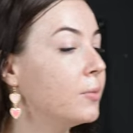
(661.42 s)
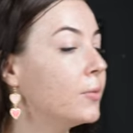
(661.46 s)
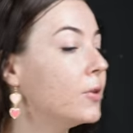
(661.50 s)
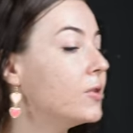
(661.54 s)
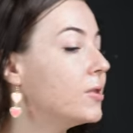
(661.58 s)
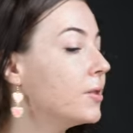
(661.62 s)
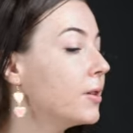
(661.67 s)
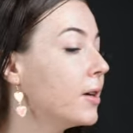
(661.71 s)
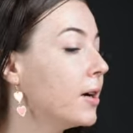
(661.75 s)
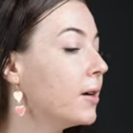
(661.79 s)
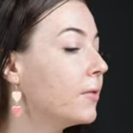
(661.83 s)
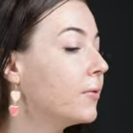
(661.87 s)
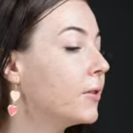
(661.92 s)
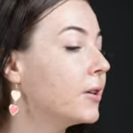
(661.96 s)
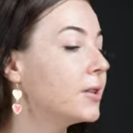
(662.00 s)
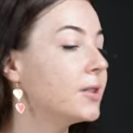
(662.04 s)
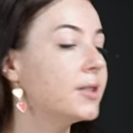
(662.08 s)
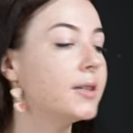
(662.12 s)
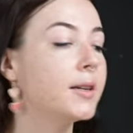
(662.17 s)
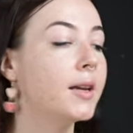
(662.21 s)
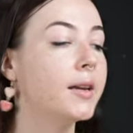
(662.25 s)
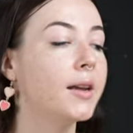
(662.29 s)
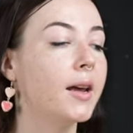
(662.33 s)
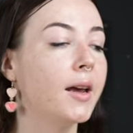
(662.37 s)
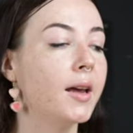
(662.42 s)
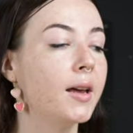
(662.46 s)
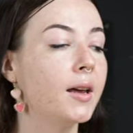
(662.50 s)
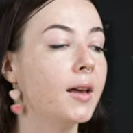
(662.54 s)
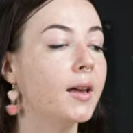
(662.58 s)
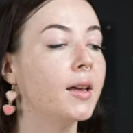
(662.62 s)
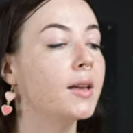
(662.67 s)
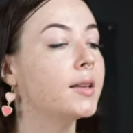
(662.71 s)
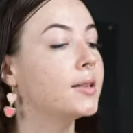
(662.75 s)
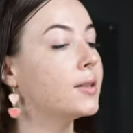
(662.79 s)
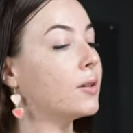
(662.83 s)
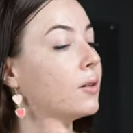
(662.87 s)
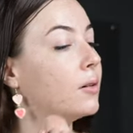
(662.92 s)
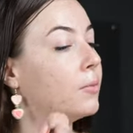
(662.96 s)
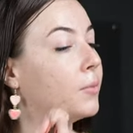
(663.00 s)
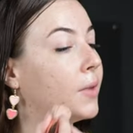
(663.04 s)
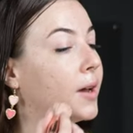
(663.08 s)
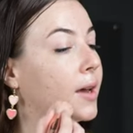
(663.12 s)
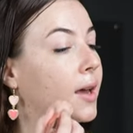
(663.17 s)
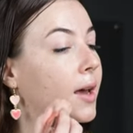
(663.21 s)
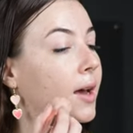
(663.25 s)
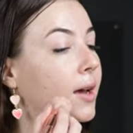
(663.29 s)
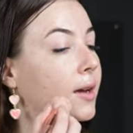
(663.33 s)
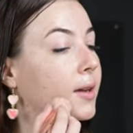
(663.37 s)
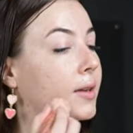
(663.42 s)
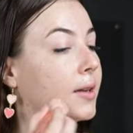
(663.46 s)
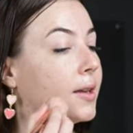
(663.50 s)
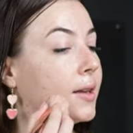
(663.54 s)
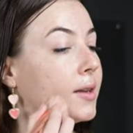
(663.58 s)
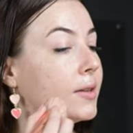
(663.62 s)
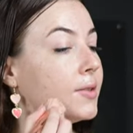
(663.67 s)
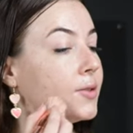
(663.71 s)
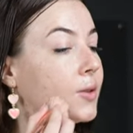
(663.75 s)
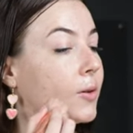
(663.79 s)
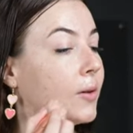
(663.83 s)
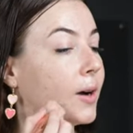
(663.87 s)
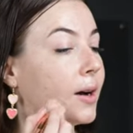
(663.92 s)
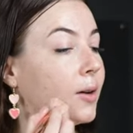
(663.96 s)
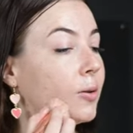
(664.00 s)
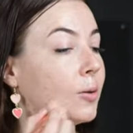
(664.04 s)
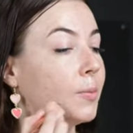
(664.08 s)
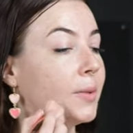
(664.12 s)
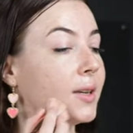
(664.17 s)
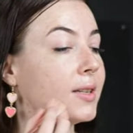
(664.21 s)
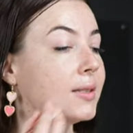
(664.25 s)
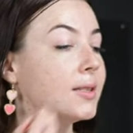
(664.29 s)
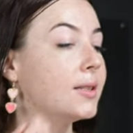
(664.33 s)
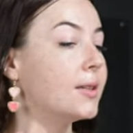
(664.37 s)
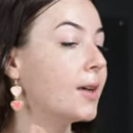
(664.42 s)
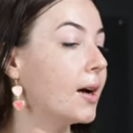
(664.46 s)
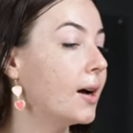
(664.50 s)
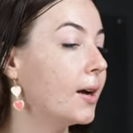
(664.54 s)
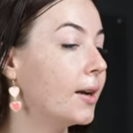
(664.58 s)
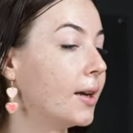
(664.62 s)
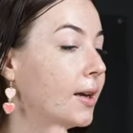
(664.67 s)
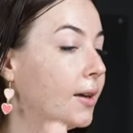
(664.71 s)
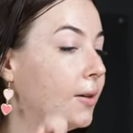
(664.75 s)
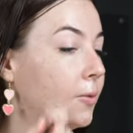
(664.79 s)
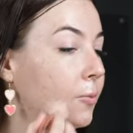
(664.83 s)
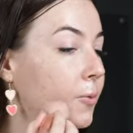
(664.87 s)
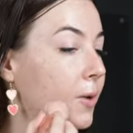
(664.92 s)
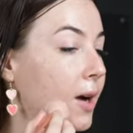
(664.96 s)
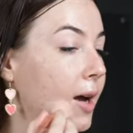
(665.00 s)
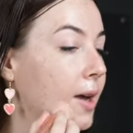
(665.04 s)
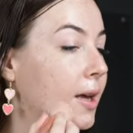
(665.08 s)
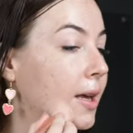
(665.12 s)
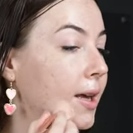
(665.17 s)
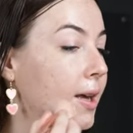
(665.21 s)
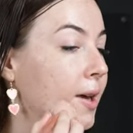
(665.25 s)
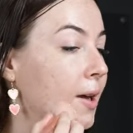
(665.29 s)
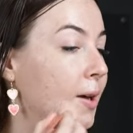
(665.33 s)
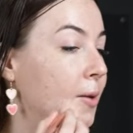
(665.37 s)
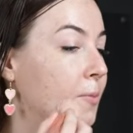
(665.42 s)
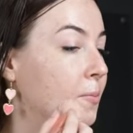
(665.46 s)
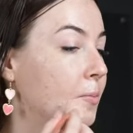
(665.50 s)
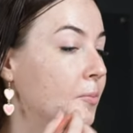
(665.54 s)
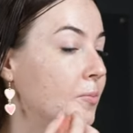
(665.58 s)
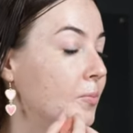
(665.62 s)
the most coverage today is on my acne. So I will be starting right here.